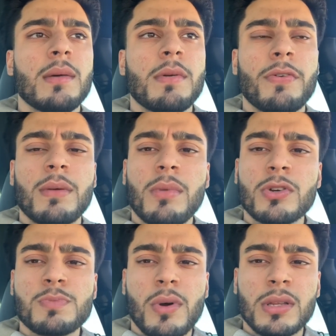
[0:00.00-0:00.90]
but for the
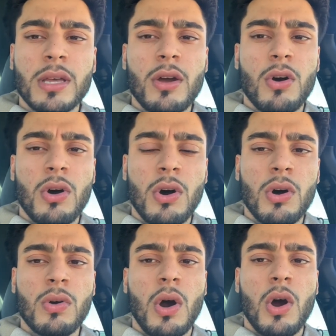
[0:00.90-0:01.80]
most part, they
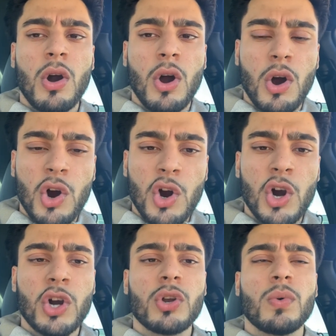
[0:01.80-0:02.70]
all are
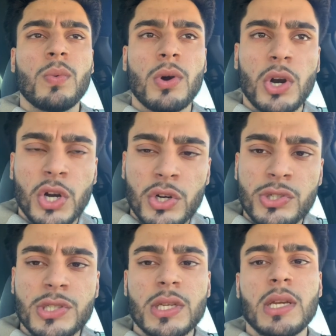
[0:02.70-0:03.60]
hard workers.